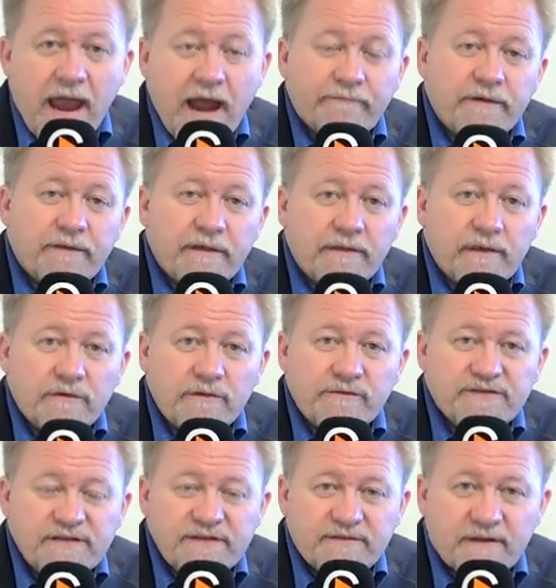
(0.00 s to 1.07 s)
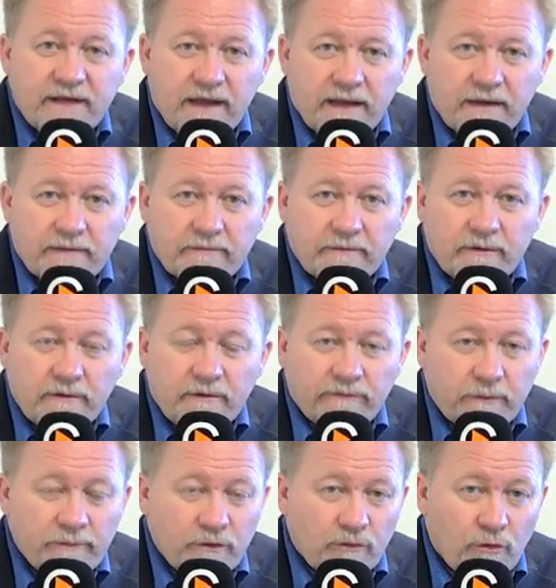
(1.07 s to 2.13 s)
Everything that you've seen today,
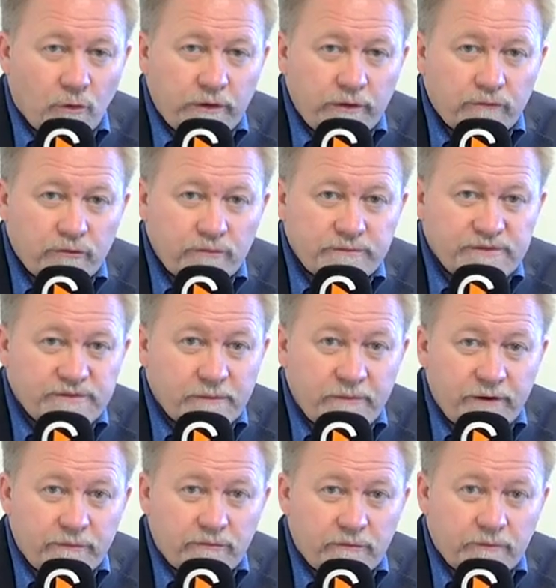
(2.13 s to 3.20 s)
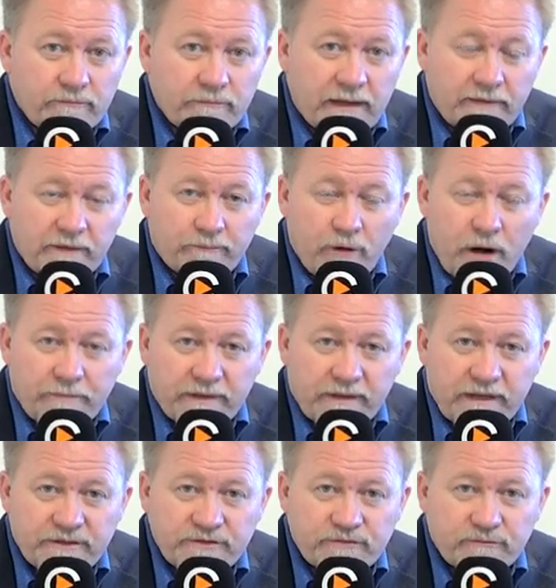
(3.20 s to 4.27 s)
from the growing rooms, the mother room, and the
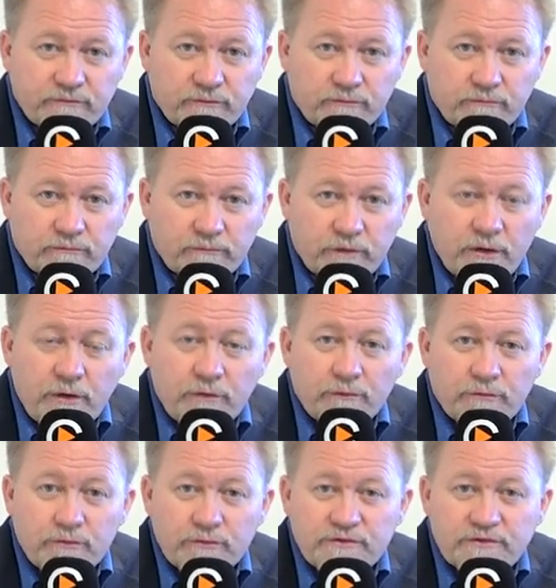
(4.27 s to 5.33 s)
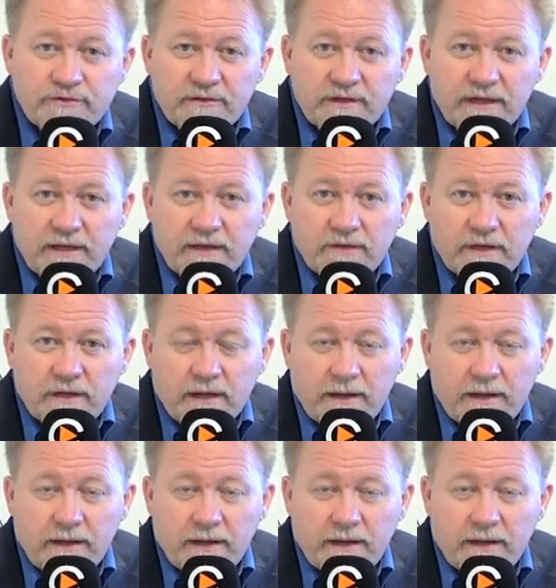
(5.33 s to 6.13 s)
propagation room, through to the